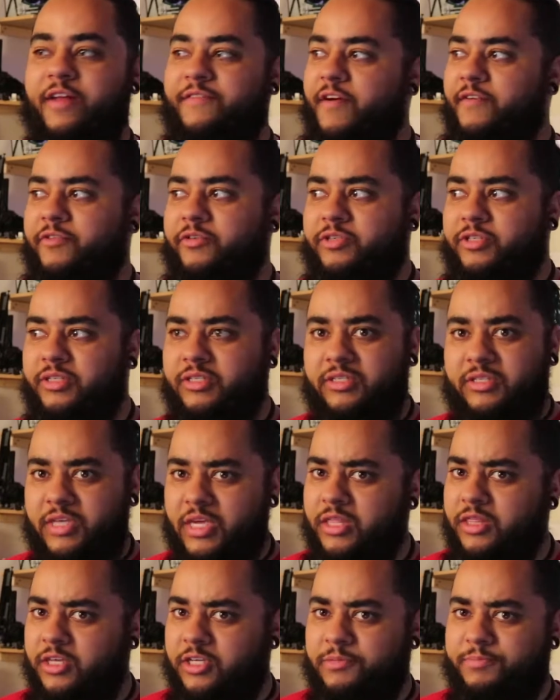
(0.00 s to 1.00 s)
I've ever
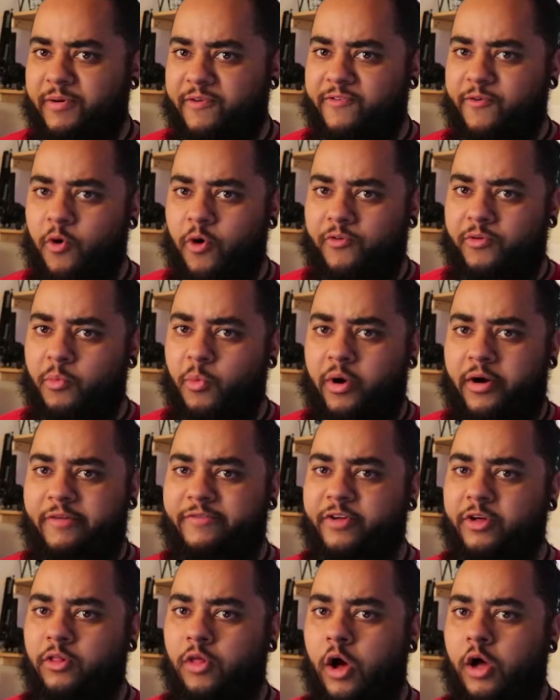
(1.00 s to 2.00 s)
seen this before from one
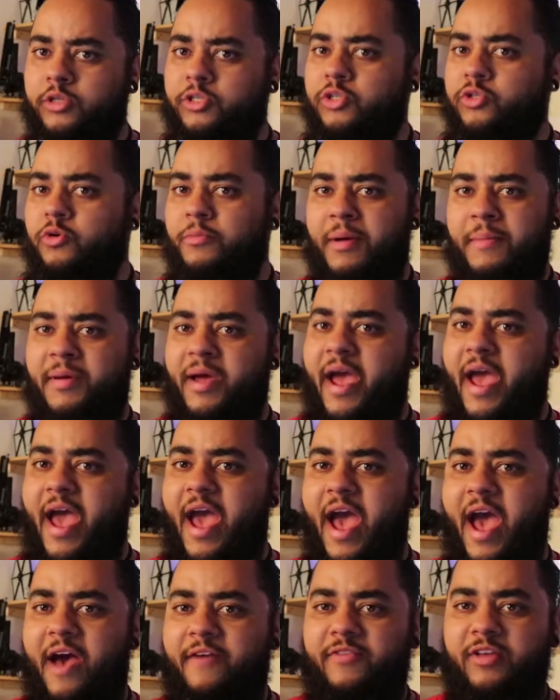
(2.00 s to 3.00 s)
of their launches, or maybe I
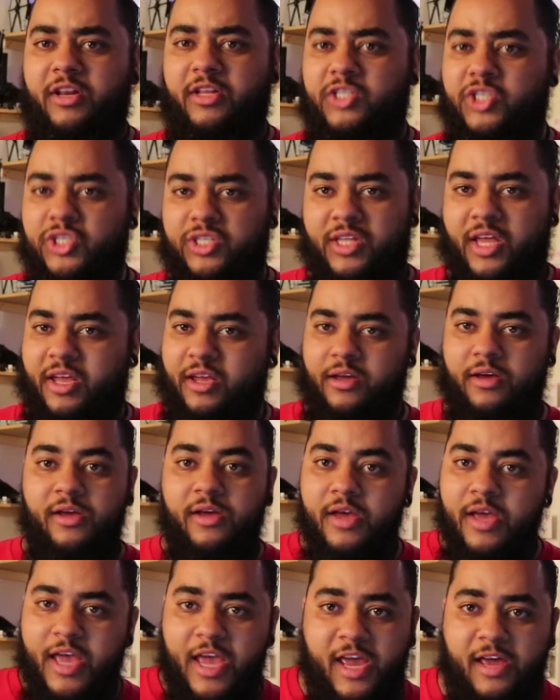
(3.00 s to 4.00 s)
have and it just like
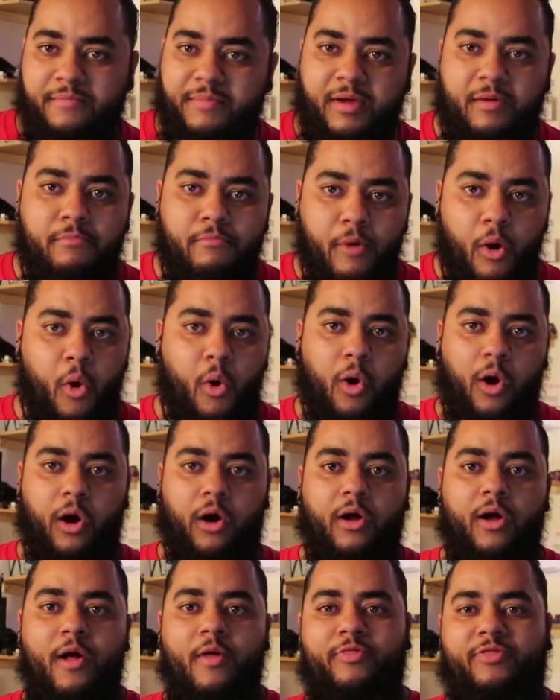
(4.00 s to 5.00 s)
hit me
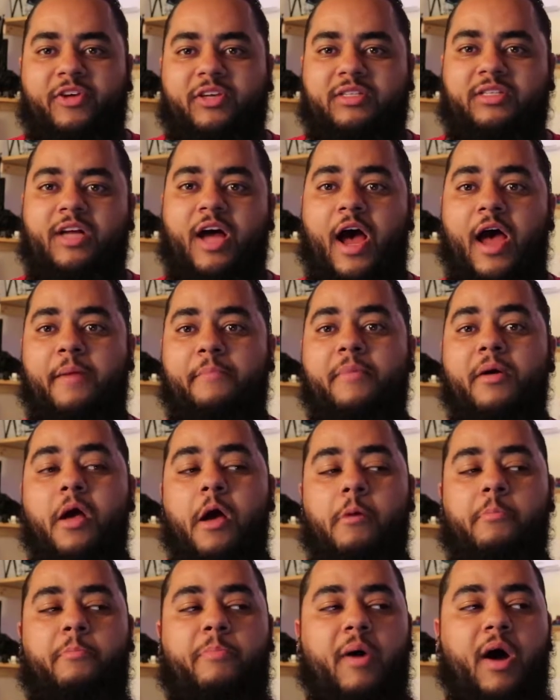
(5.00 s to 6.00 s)
more this time,
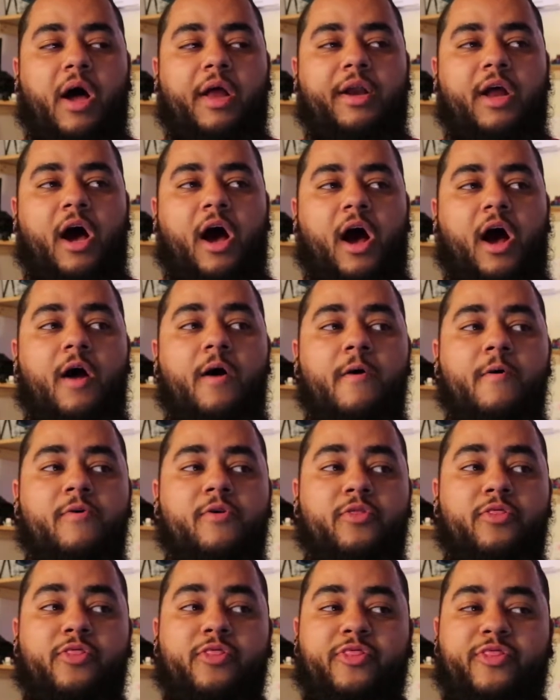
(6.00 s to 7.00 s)
but
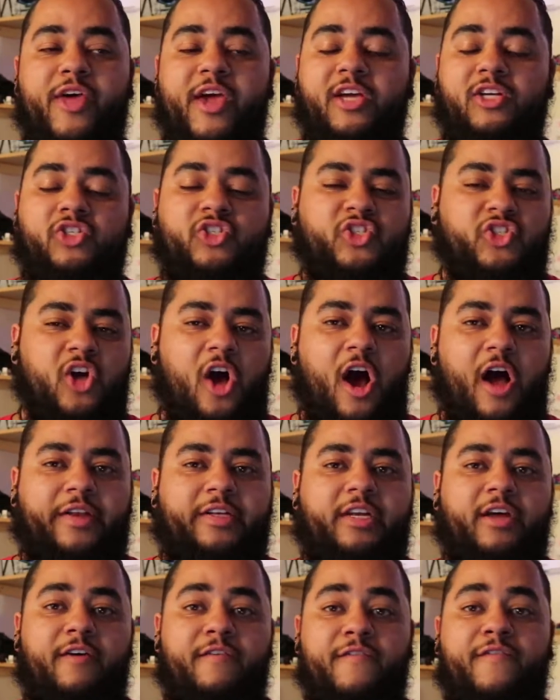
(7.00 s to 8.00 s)
they
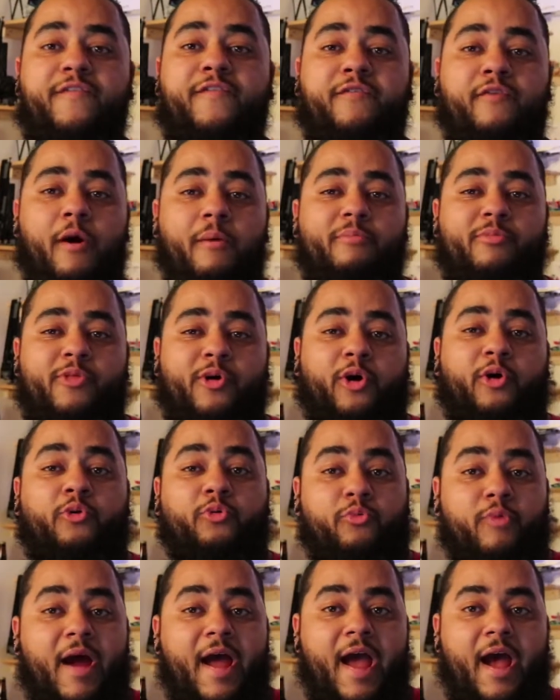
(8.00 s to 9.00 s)
shot from the
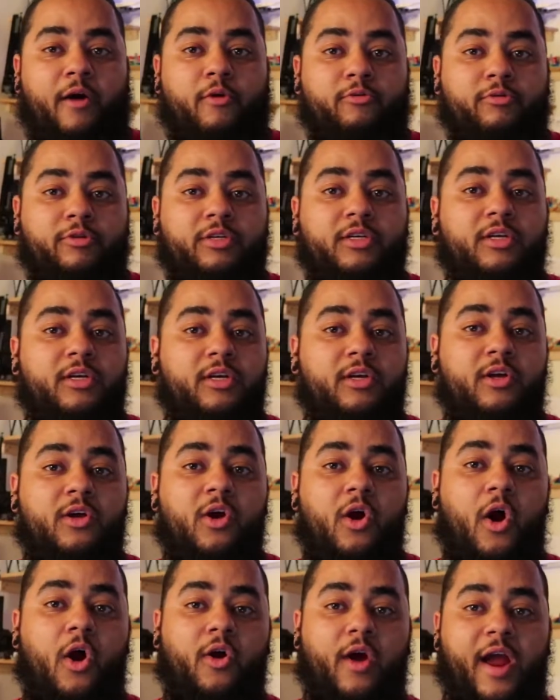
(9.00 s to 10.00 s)
ground,
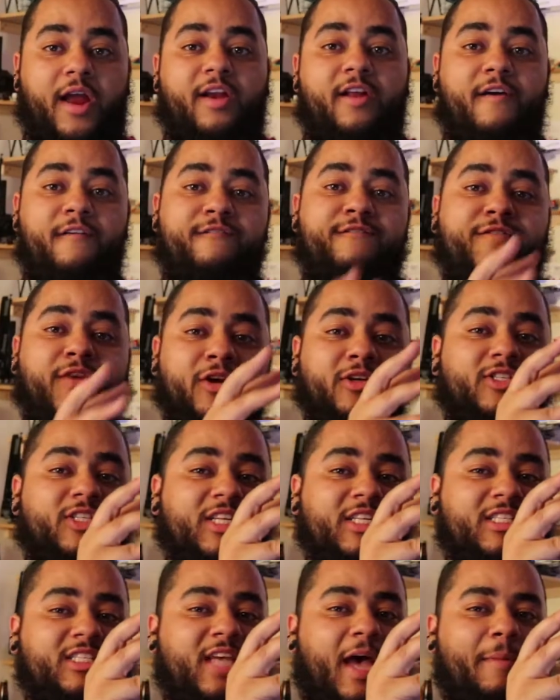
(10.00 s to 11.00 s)
all right? First
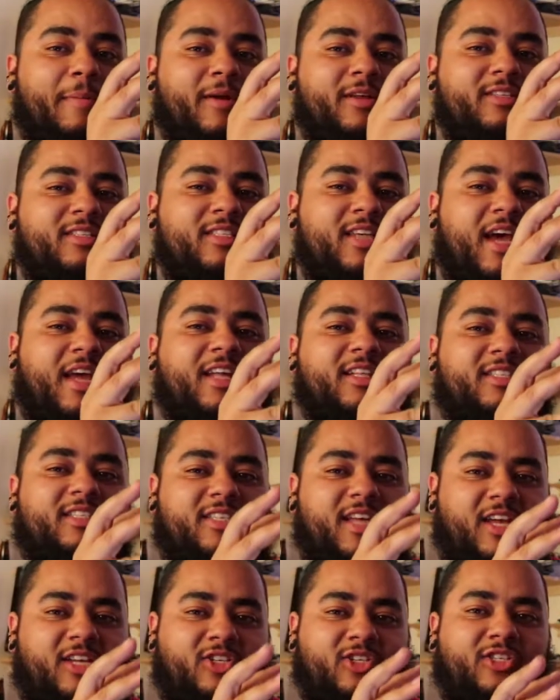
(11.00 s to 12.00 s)
and second
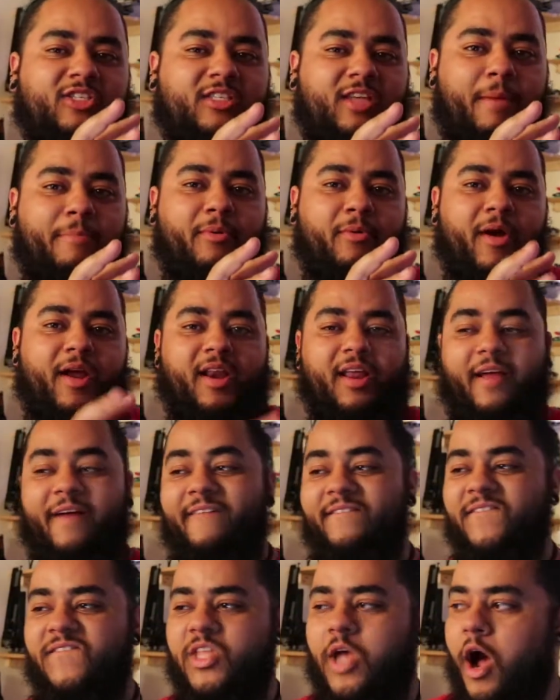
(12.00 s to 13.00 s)
stages separating.
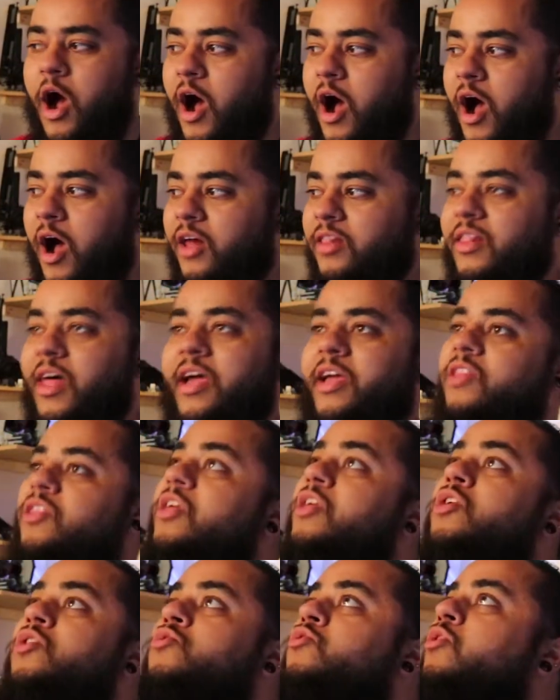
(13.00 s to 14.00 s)
Like
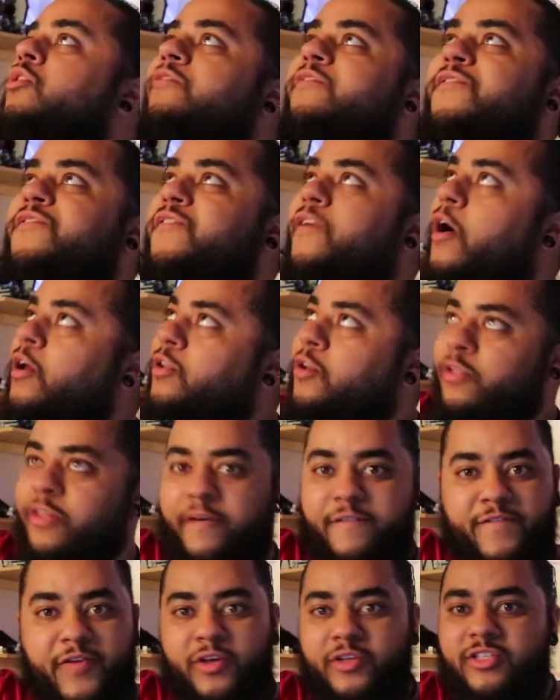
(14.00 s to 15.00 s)
that you could follow
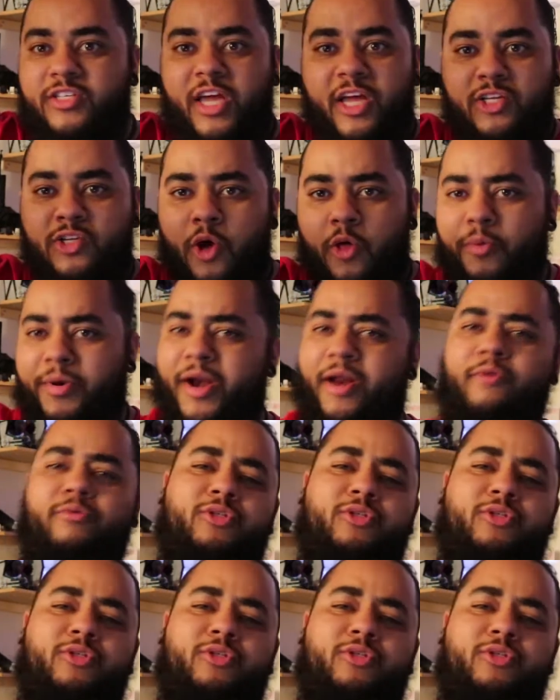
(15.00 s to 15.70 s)
the first stage all the way down.